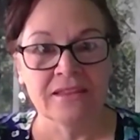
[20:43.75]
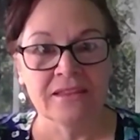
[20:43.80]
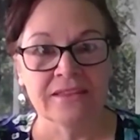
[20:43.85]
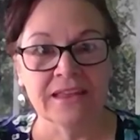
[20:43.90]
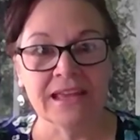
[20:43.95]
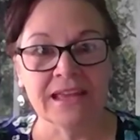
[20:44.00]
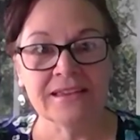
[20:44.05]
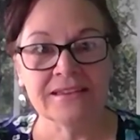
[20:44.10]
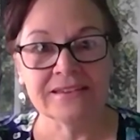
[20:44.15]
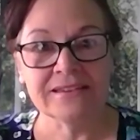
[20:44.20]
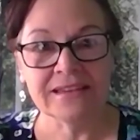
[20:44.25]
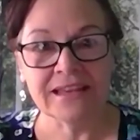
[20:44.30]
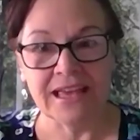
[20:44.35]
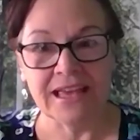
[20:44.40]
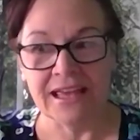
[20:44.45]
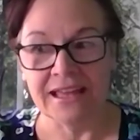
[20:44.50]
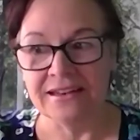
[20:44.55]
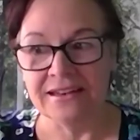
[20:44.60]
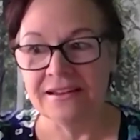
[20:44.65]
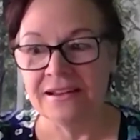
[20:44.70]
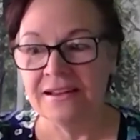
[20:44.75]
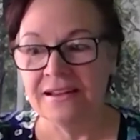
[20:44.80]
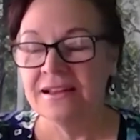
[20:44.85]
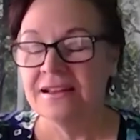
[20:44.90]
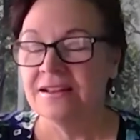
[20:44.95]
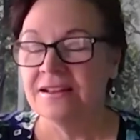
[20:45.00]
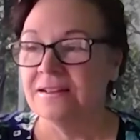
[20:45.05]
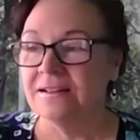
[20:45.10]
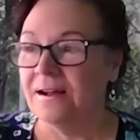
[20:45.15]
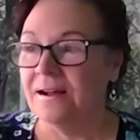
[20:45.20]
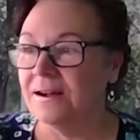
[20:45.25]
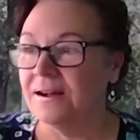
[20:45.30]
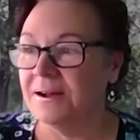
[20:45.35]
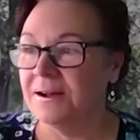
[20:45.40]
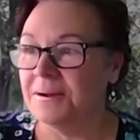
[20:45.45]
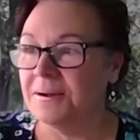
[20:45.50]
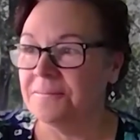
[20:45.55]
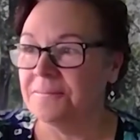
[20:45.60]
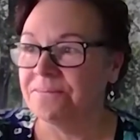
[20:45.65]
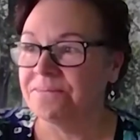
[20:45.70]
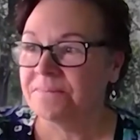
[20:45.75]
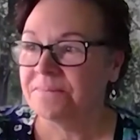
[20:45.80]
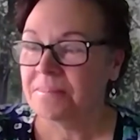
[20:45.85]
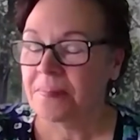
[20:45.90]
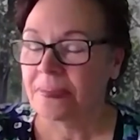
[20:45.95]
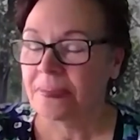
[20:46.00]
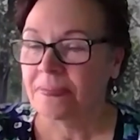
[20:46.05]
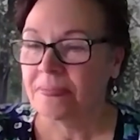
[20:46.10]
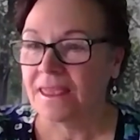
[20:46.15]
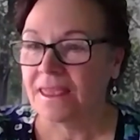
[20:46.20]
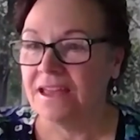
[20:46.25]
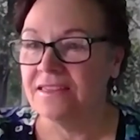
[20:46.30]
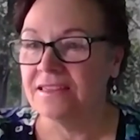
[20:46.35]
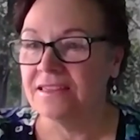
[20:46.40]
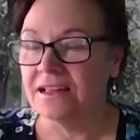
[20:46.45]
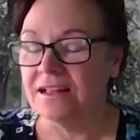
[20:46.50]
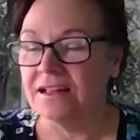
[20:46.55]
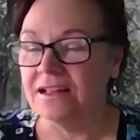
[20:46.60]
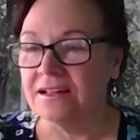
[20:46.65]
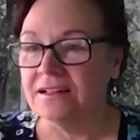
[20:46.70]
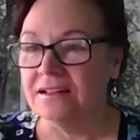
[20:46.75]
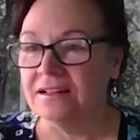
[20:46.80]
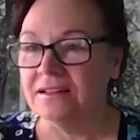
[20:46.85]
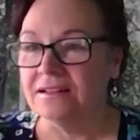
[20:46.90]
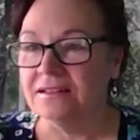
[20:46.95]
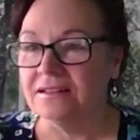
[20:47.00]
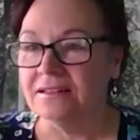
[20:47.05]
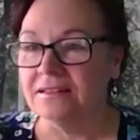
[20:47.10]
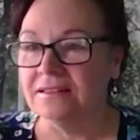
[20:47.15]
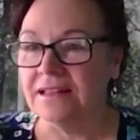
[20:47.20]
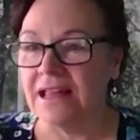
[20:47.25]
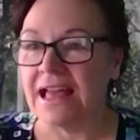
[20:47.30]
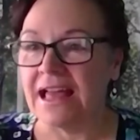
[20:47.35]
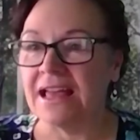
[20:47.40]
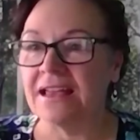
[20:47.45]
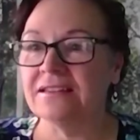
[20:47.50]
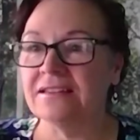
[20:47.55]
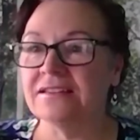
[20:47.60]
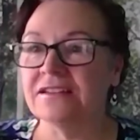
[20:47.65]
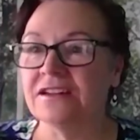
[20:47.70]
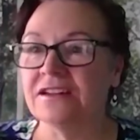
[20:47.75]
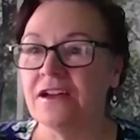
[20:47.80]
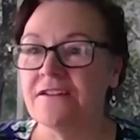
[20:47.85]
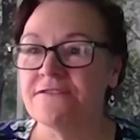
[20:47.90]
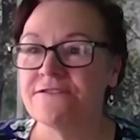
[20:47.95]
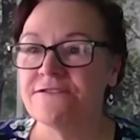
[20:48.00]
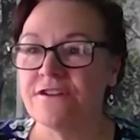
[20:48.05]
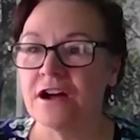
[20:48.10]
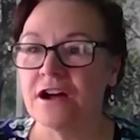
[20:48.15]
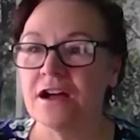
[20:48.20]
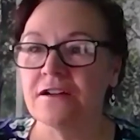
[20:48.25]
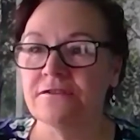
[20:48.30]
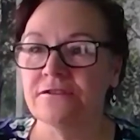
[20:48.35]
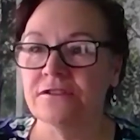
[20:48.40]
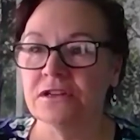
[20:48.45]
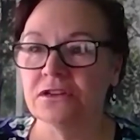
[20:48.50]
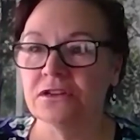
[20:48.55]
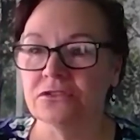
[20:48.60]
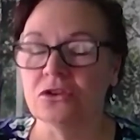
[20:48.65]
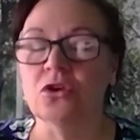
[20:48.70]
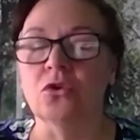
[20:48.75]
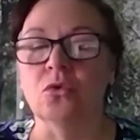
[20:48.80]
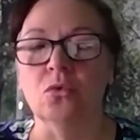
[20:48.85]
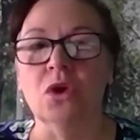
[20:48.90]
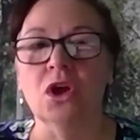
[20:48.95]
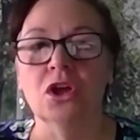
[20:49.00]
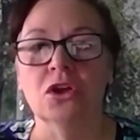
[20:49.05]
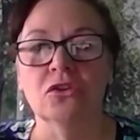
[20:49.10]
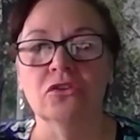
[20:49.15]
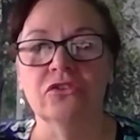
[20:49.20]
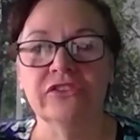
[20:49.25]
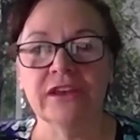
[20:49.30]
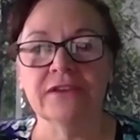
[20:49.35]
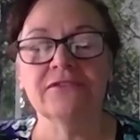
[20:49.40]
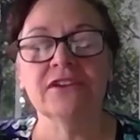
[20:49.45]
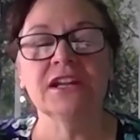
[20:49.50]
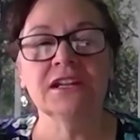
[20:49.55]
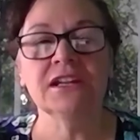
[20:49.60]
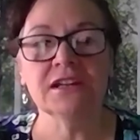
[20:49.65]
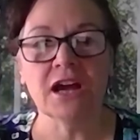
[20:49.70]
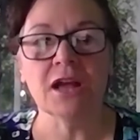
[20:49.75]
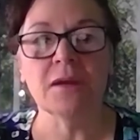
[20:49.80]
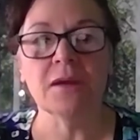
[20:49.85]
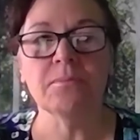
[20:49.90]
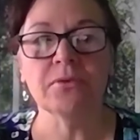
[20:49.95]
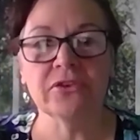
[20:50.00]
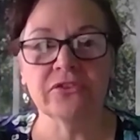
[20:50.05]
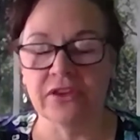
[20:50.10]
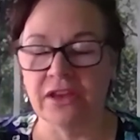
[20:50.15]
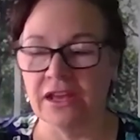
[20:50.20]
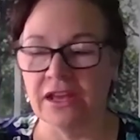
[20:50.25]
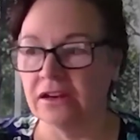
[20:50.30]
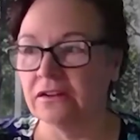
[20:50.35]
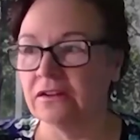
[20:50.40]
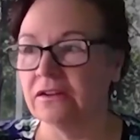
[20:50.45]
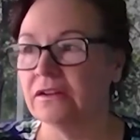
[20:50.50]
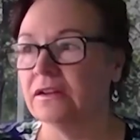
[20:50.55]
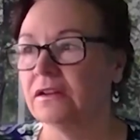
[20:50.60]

they said um, in the last five years, no, 79%